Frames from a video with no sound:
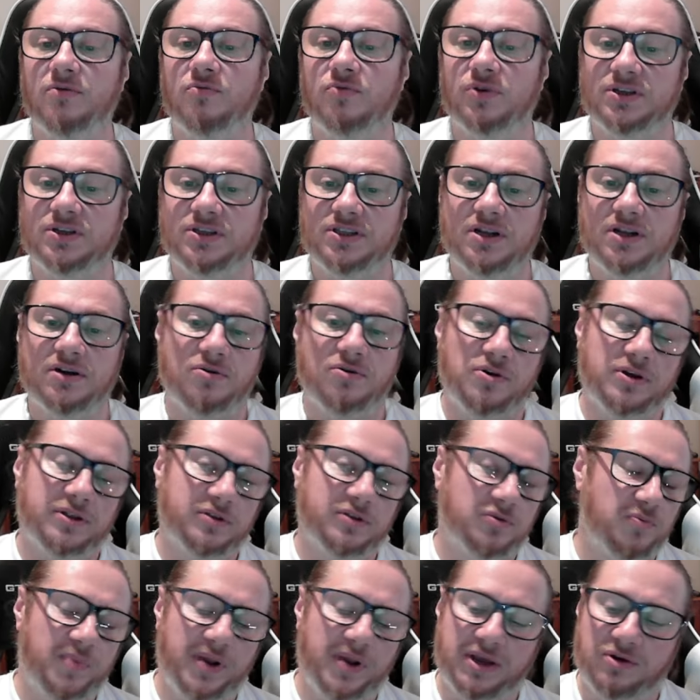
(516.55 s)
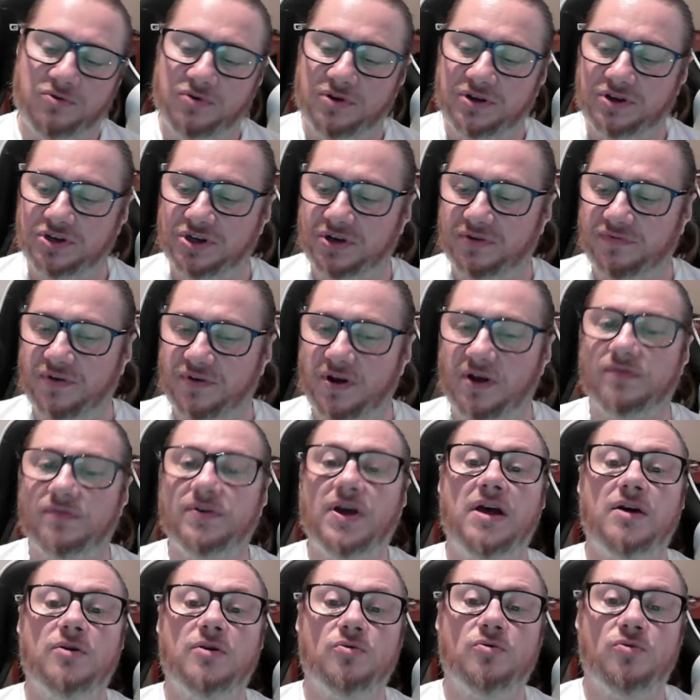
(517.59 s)
We're still going to play Queen G5
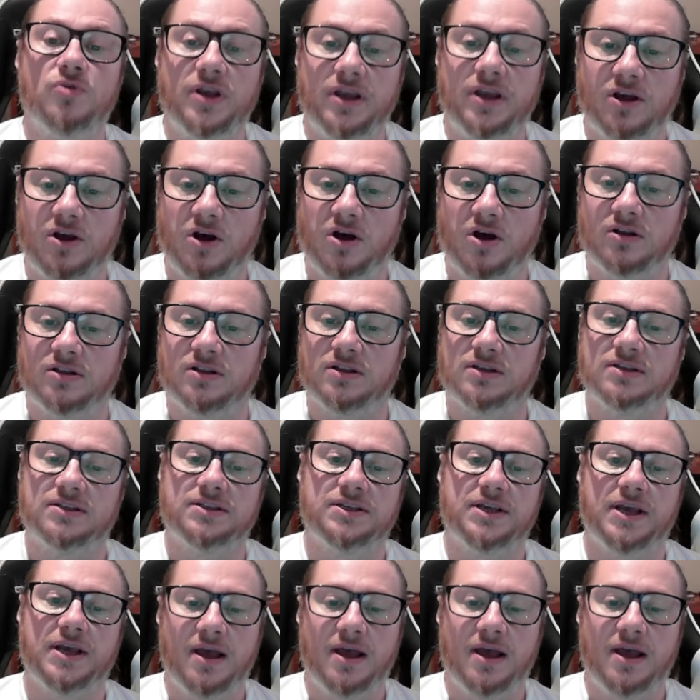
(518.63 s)
regardless here.